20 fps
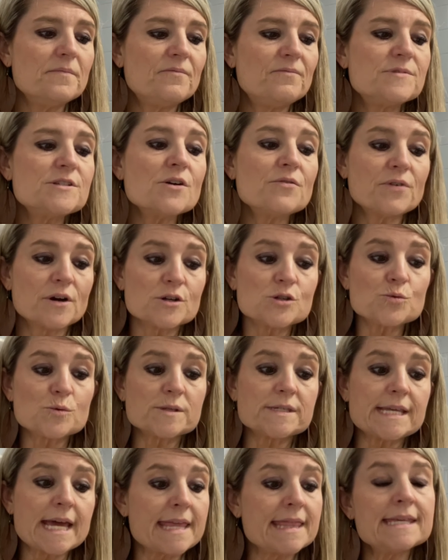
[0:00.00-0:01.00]
So first we'll
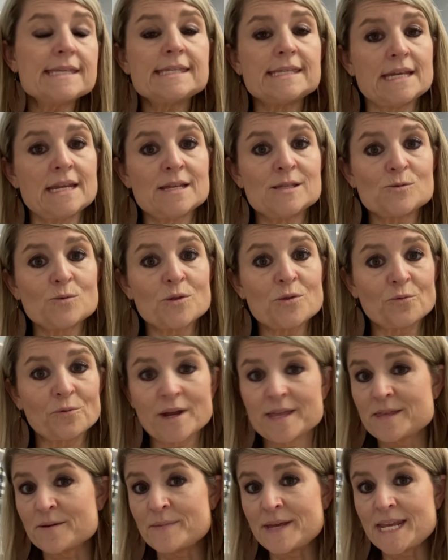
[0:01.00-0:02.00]
say the sentence with
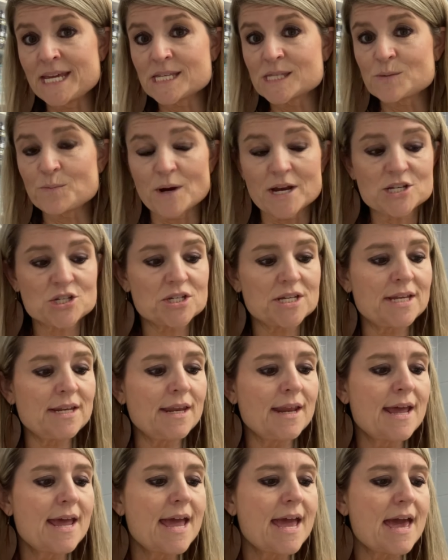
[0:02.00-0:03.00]
rhythm and expression,
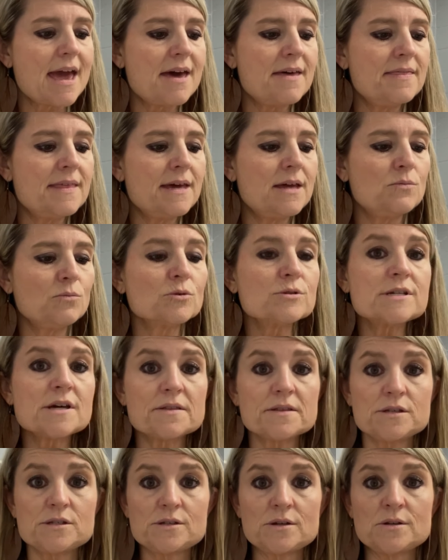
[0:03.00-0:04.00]
and then we'll tell
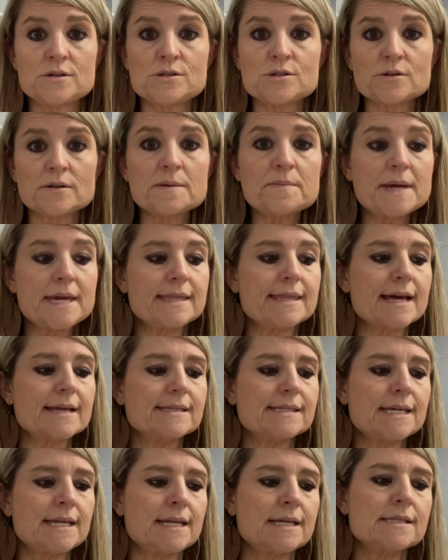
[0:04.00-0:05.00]
the students to repeat that
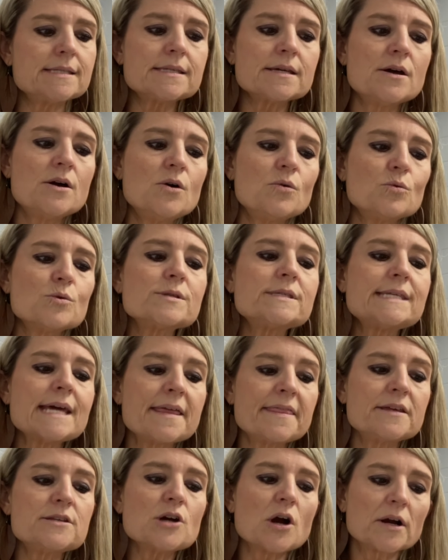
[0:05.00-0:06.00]
sentence. We'll say
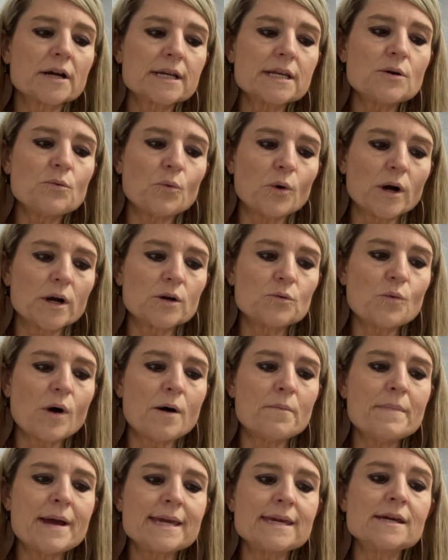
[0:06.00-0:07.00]
the targeted word while
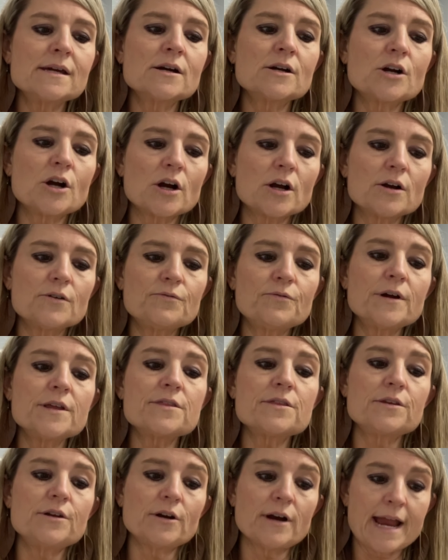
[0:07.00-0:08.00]
making a curve
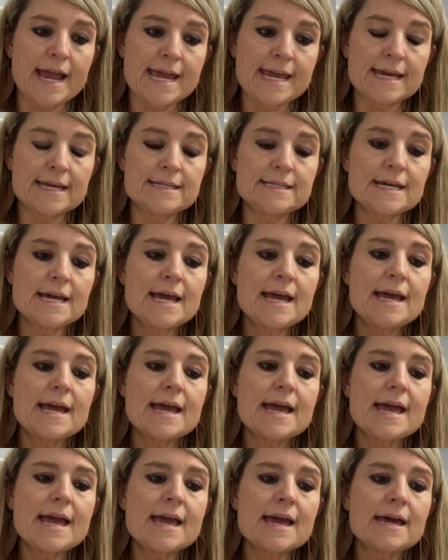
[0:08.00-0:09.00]
with your hand,
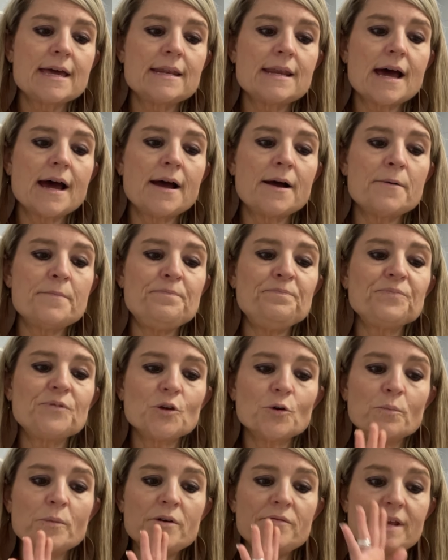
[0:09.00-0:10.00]
and
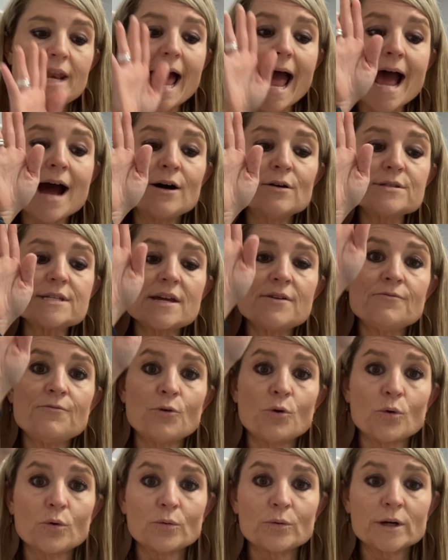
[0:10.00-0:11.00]
you'll move it out and
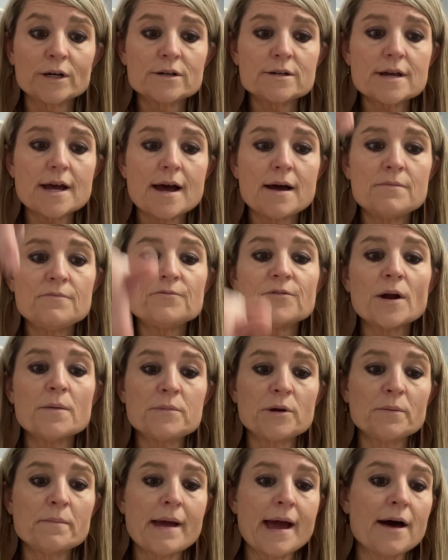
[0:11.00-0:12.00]
forward from
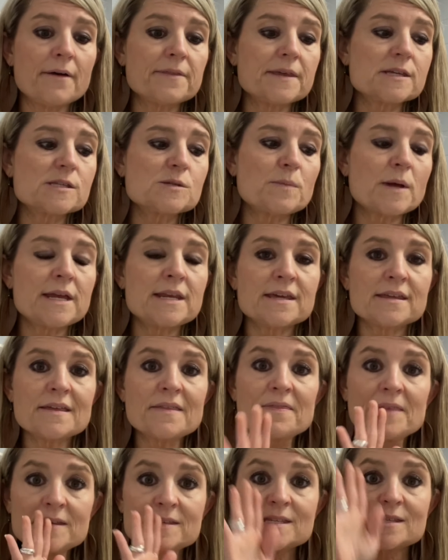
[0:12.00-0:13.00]
your mouth, explaining that
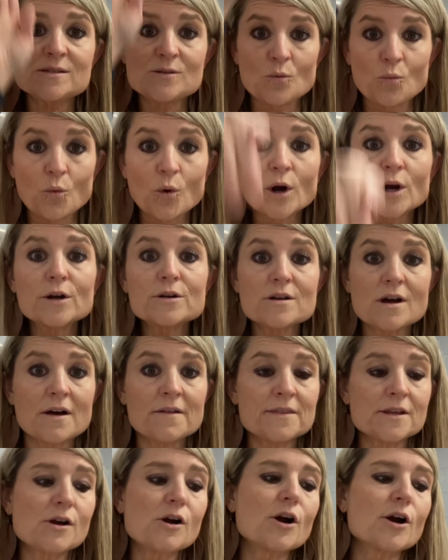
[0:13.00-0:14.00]
this is the word on
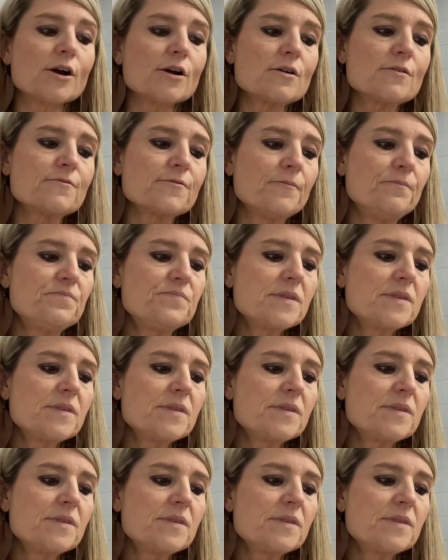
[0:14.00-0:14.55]
the curve.